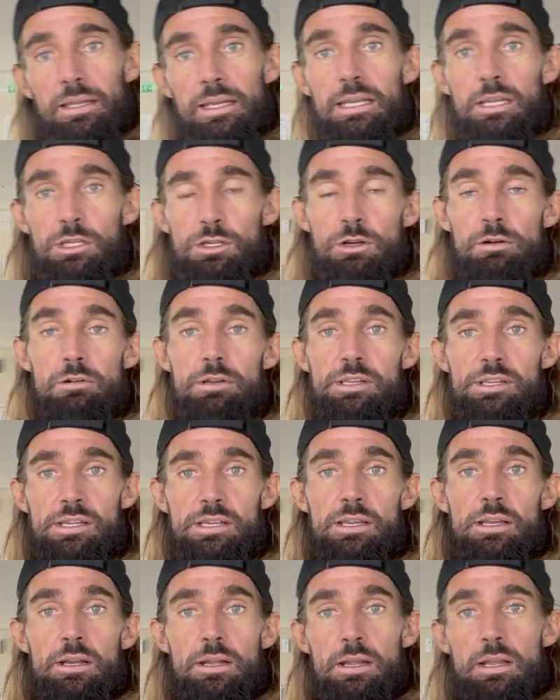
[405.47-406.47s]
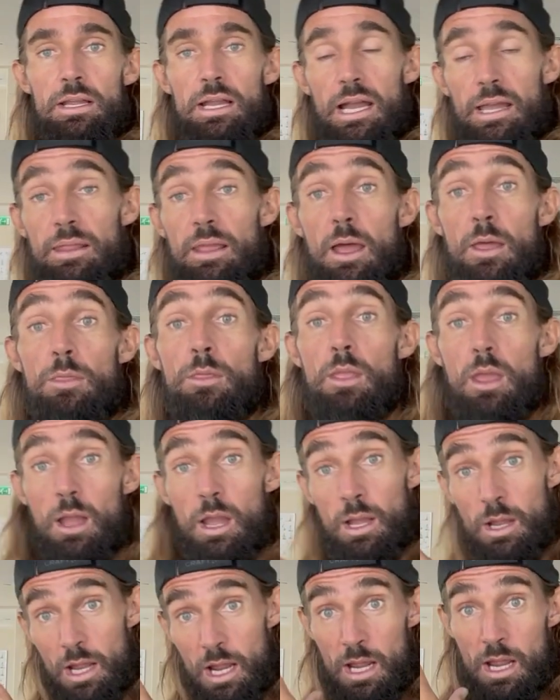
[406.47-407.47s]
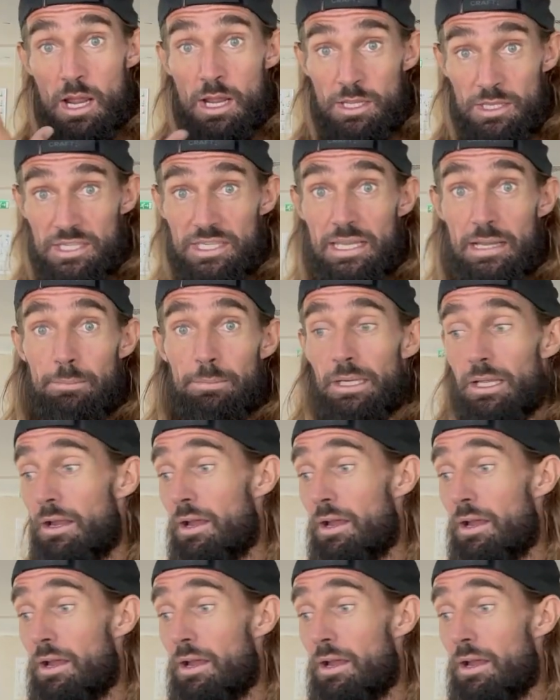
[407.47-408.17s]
endurance and stamina.